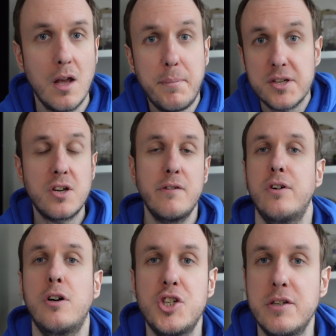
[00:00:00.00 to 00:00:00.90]
But so
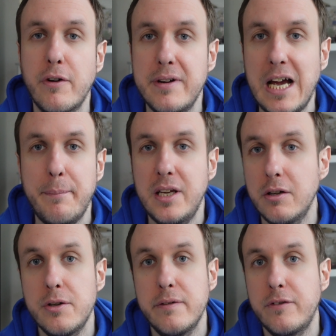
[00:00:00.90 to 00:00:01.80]
far she's very happy in her
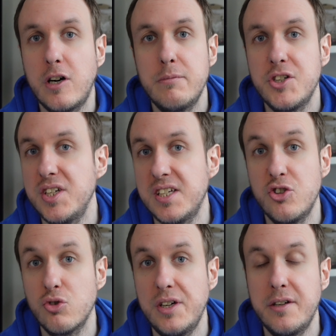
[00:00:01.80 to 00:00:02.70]
new environment, she's
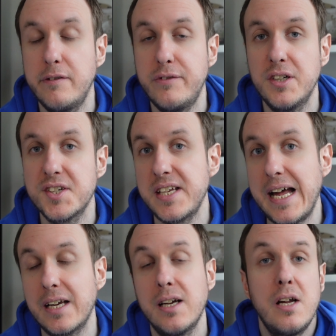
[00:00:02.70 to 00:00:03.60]
enjoyed her first
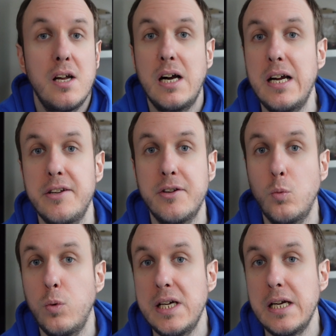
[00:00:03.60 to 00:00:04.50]
snack, and
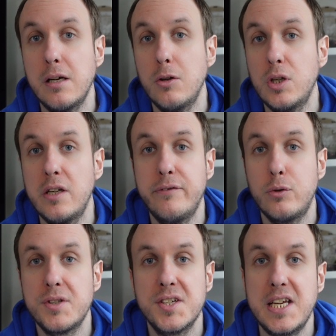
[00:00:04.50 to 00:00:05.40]
we're looking
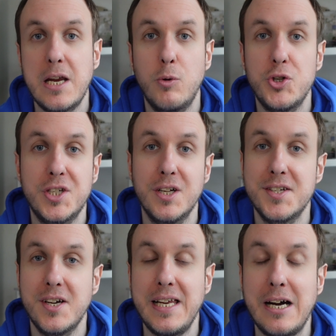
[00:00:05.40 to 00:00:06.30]
forward to seeing what she's going to
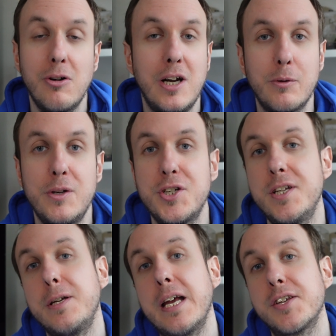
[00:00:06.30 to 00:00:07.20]
turn out like when she
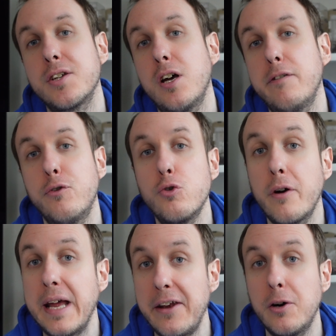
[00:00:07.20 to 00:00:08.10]
gets a
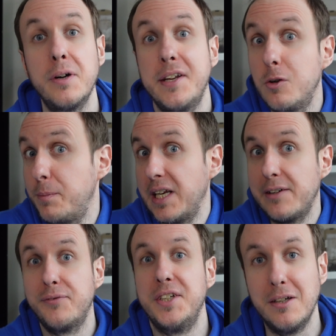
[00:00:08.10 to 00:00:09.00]
full-grown adult, and then there'll be
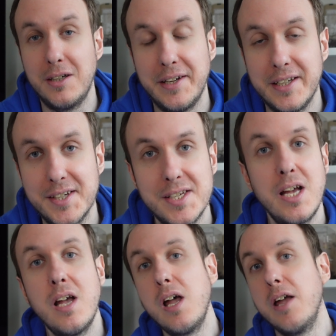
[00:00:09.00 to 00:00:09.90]
another video like this.
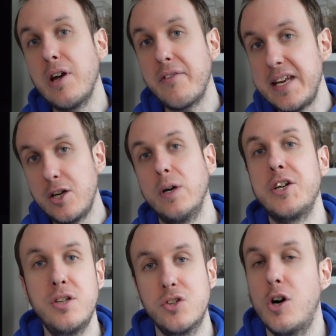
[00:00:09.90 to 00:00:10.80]
If you have any
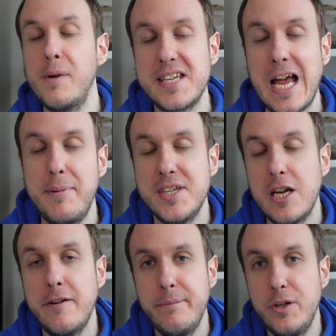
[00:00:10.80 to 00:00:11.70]
questions, comments, happy to
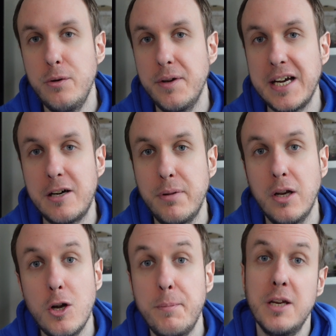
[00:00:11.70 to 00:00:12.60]
hear from you down
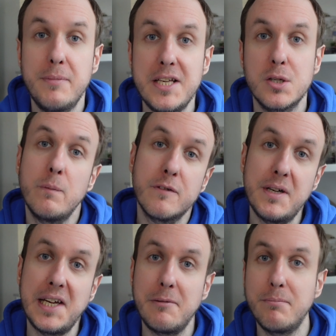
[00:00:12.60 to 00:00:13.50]
below, but in the meantime, from
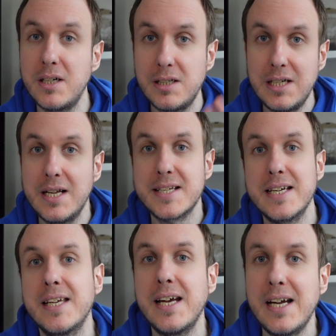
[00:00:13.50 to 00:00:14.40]
me and Ember,
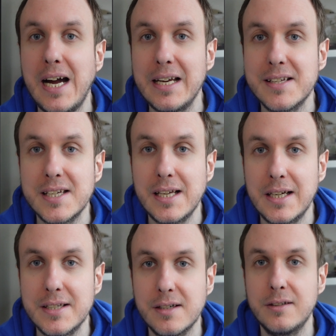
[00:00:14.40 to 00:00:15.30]
take care and see you
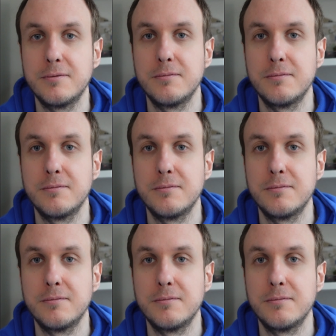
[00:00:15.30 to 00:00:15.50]
later.